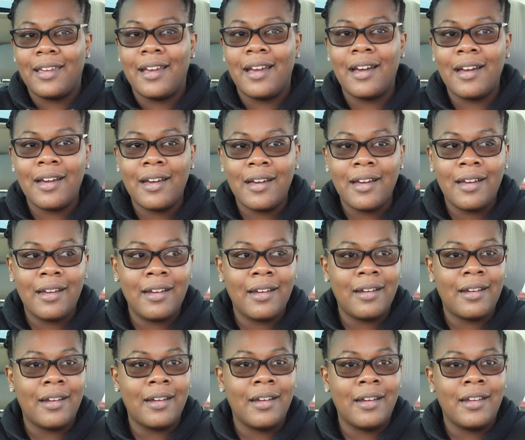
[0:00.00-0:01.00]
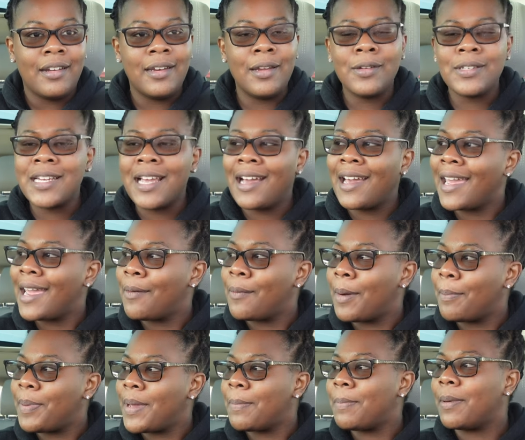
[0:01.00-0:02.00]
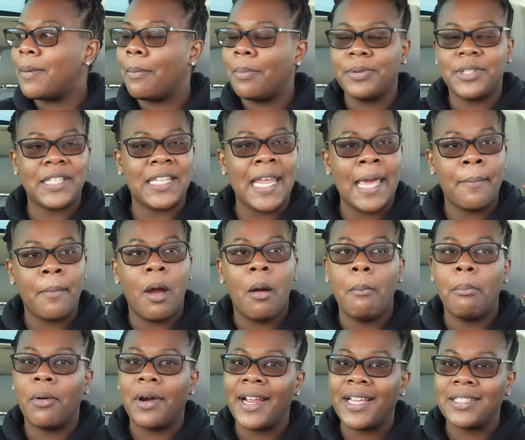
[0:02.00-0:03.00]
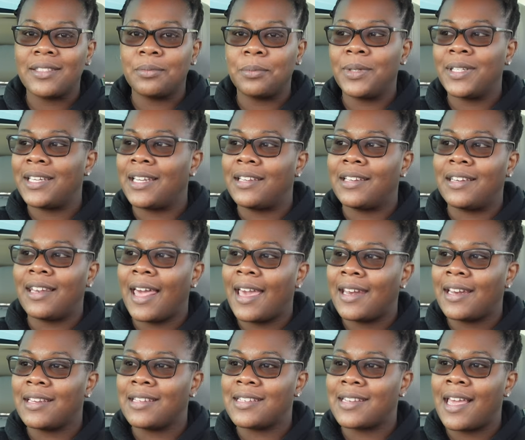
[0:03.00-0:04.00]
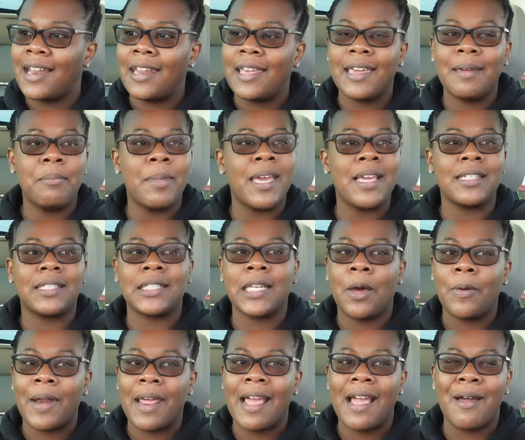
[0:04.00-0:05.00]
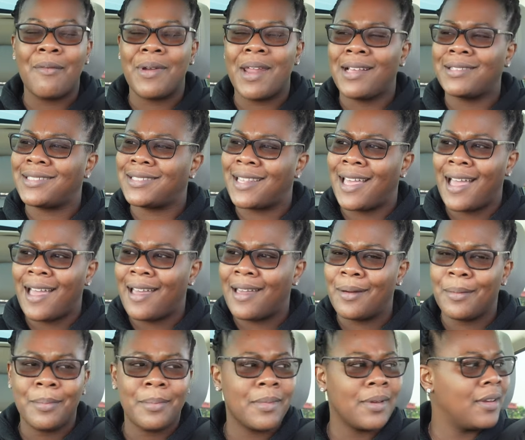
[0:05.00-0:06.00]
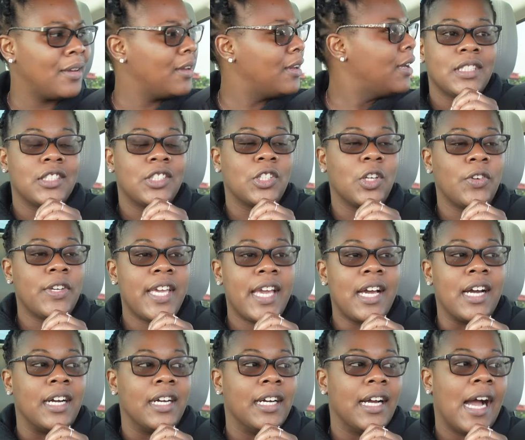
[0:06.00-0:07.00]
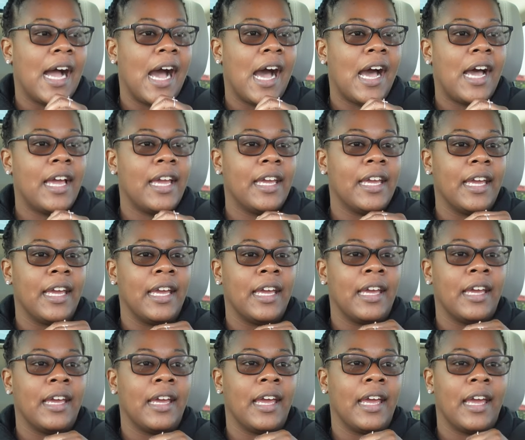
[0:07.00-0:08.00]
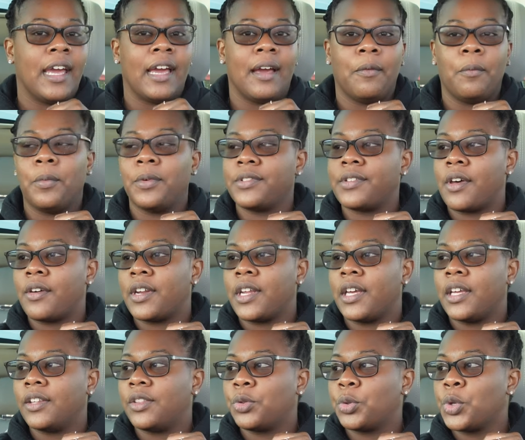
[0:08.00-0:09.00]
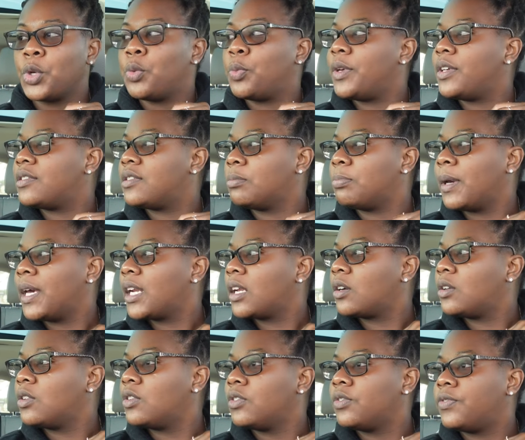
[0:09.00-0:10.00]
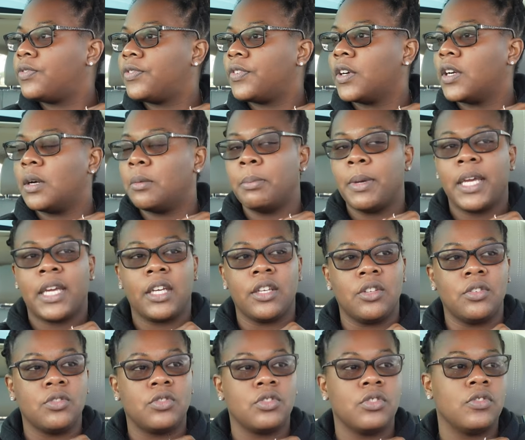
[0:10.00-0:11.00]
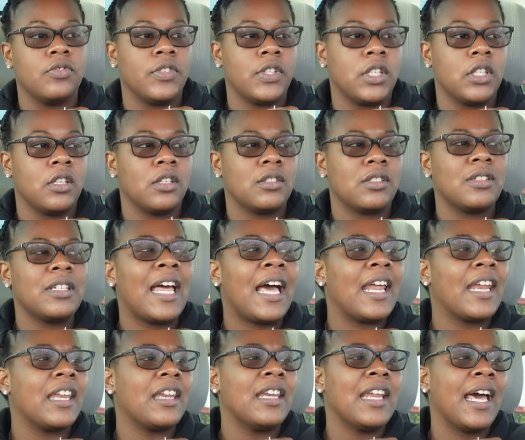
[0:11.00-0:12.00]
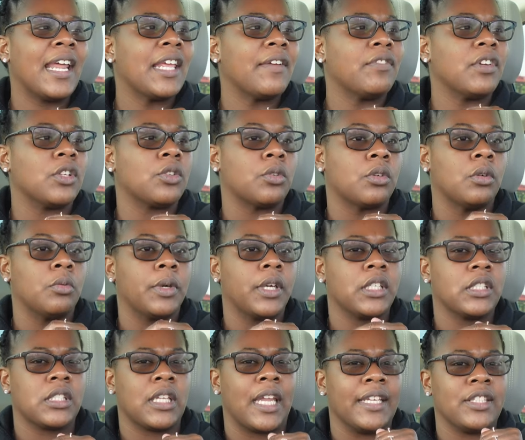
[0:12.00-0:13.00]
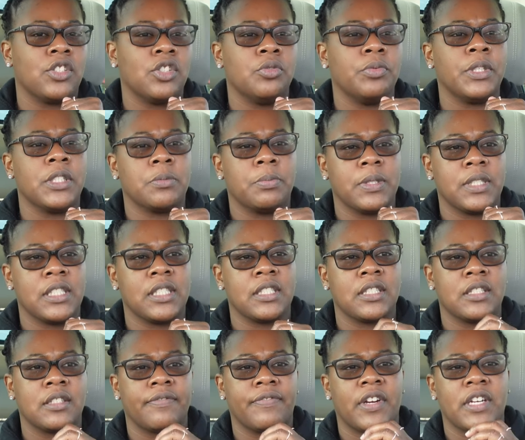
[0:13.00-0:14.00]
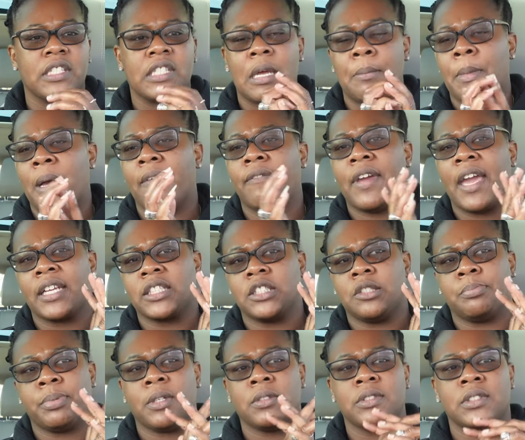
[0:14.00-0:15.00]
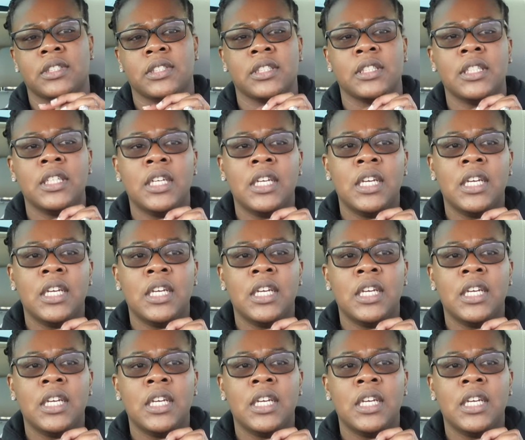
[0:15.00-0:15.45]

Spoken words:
Huh? Don't y'all hate when people slam on brakes when the light is yellow? It means slow down, not stop. So yeah, I was on a 3 week sabbatical from making YouTube videos. And not even a 3 week, it's like 2 weeks, but this is the first time I've actually posted